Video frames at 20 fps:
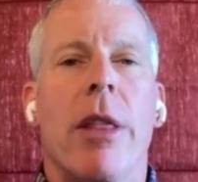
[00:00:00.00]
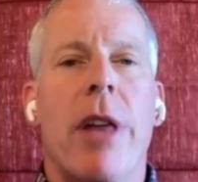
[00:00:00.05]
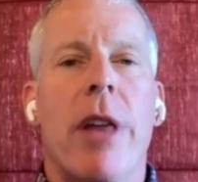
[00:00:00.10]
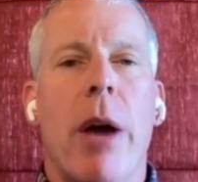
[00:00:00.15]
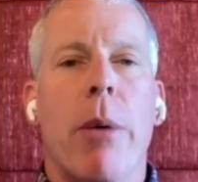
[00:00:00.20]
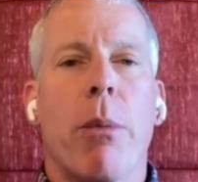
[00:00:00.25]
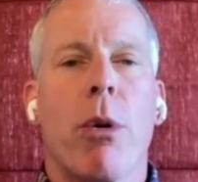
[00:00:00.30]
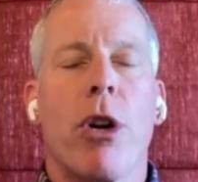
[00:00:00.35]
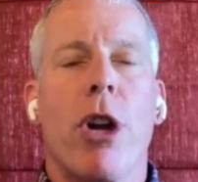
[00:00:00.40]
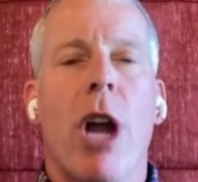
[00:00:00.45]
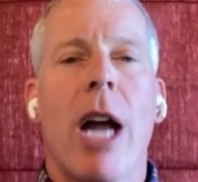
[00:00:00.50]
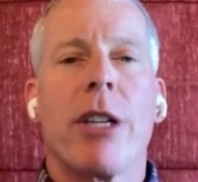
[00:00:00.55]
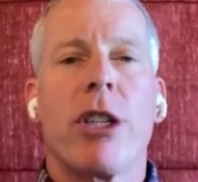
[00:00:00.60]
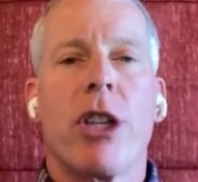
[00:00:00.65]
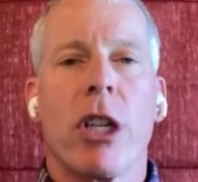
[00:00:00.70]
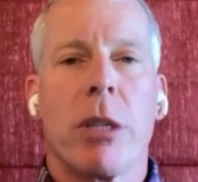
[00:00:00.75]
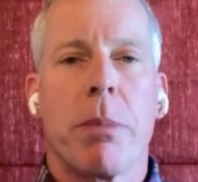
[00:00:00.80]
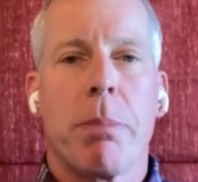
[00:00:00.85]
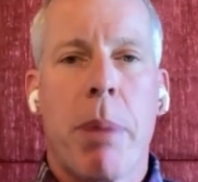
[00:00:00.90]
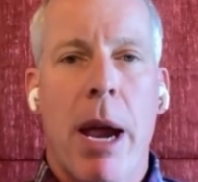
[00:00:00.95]
that were
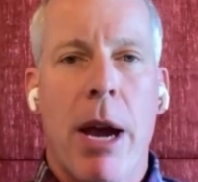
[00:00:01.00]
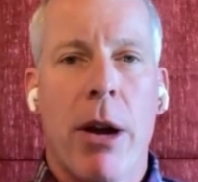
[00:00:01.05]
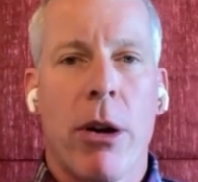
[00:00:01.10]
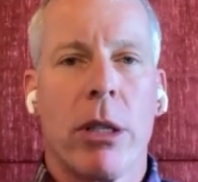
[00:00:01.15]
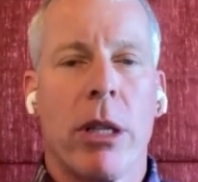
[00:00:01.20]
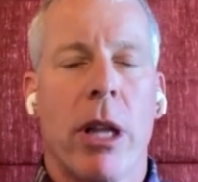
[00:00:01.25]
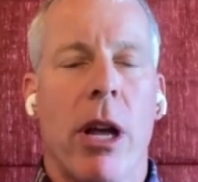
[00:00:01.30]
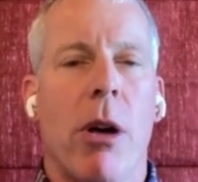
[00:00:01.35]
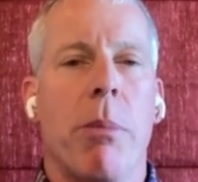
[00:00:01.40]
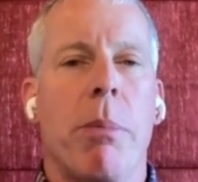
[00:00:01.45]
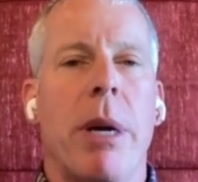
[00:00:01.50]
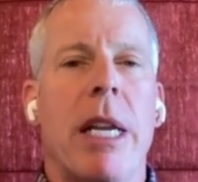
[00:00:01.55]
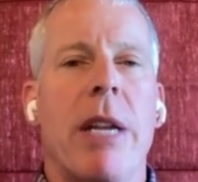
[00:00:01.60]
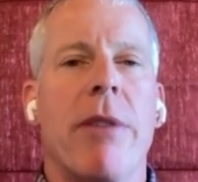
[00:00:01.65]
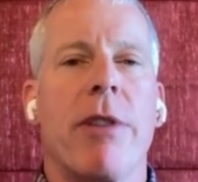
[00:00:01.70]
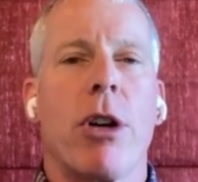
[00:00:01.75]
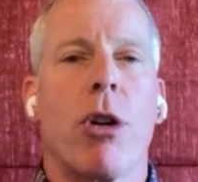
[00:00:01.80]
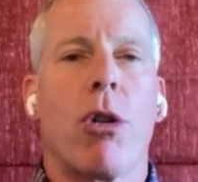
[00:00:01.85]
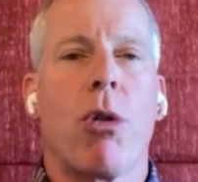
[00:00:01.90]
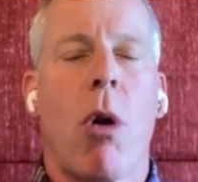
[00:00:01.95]
not just parallel, but
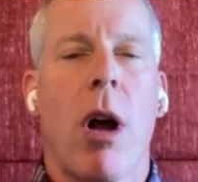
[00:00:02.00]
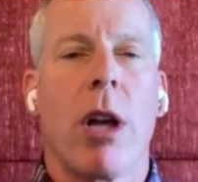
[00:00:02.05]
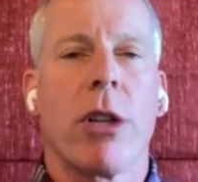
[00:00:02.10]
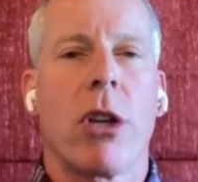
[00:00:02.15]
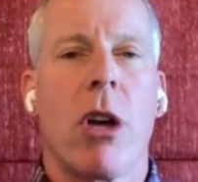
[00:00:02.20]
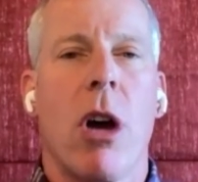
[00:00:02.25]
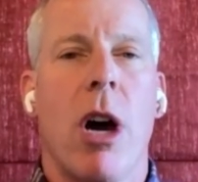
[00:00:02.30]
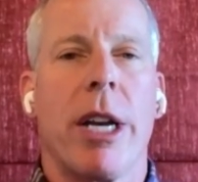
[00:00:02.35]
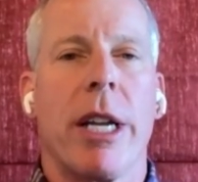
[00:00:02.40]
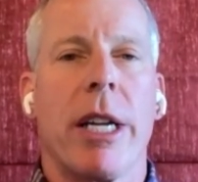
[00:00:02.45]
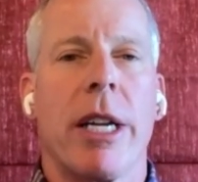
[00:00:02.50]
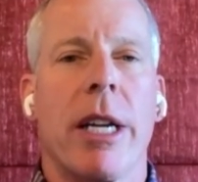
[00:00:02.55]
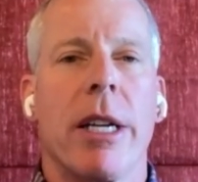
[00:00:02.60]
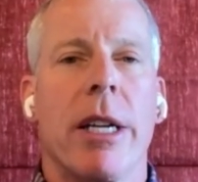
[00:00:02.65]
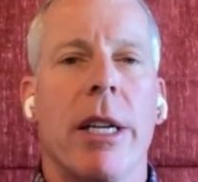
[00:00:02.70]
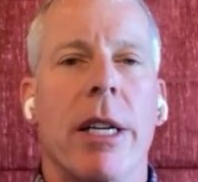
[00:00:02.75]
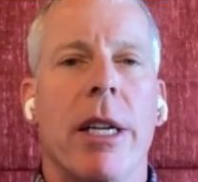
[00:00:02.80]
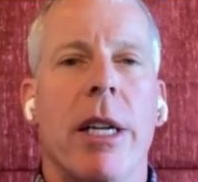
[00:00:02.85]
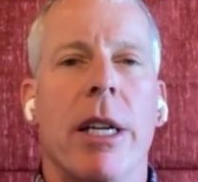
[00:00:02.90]
even cross-cutting.